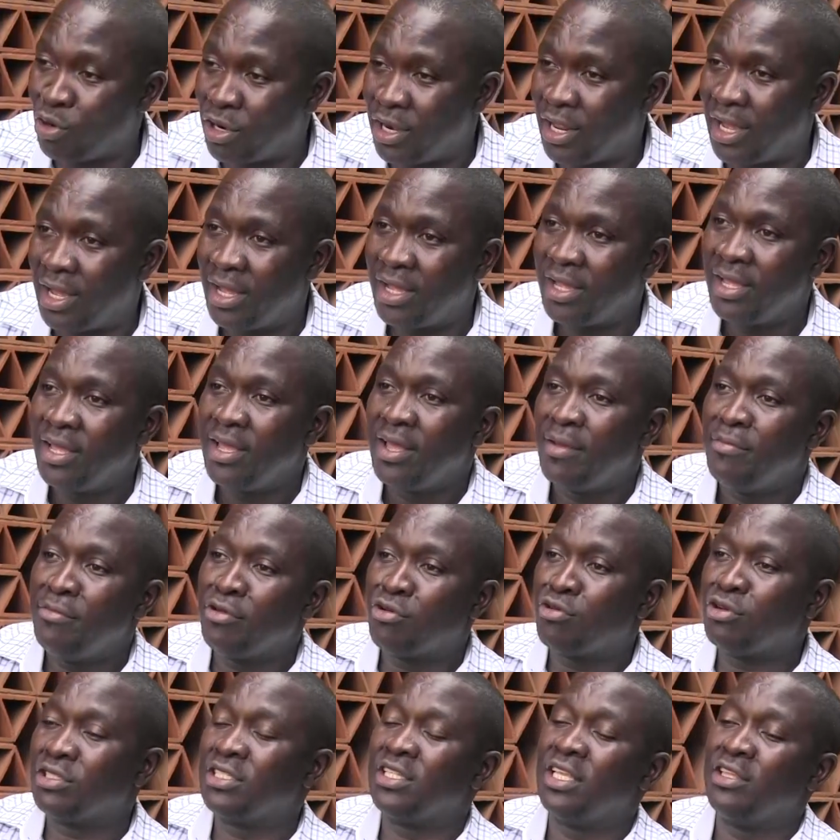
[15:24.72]
order,
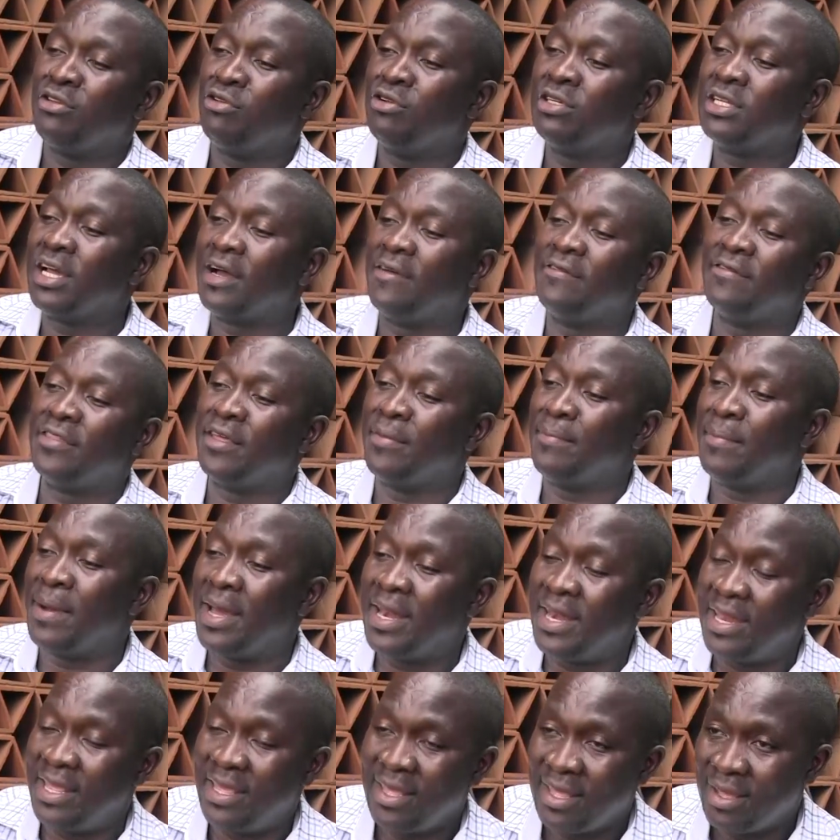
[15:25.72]
because they don't have the
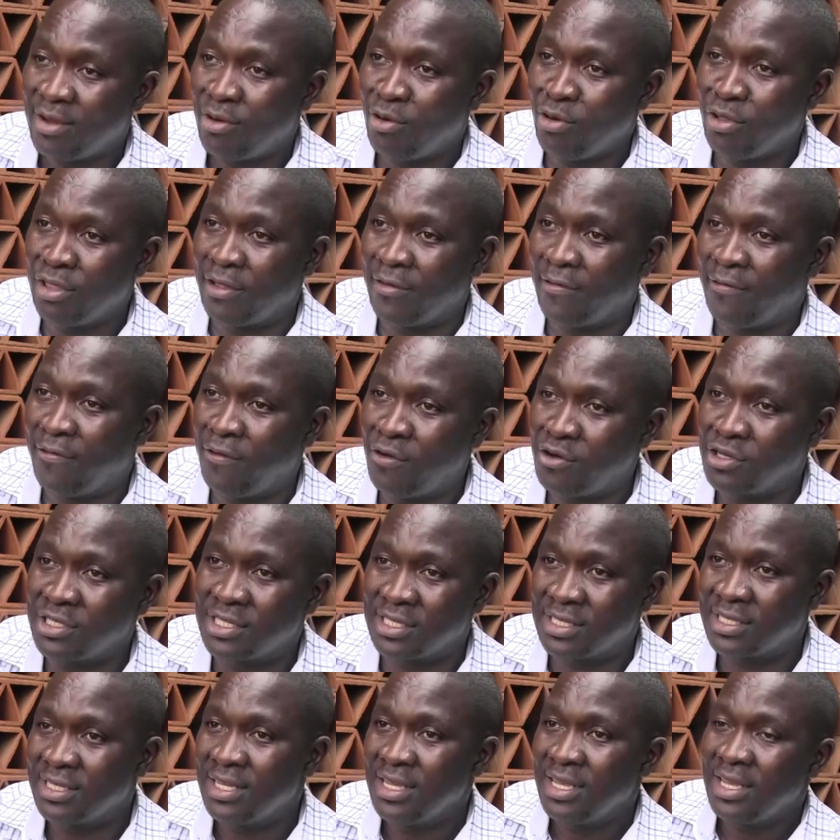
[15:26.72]
money or the
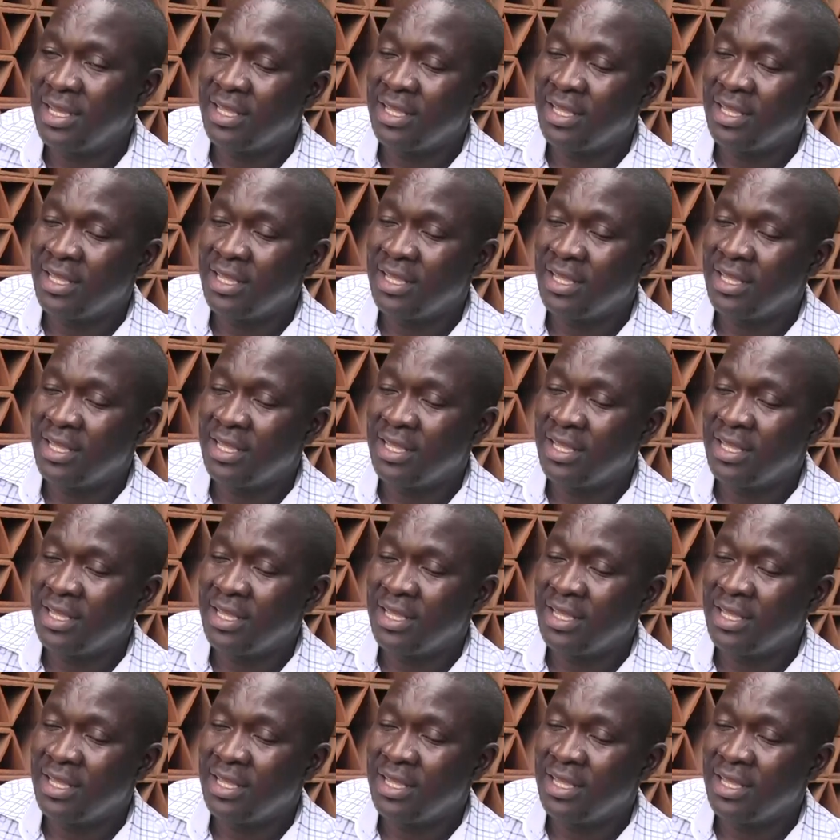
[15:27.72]
force,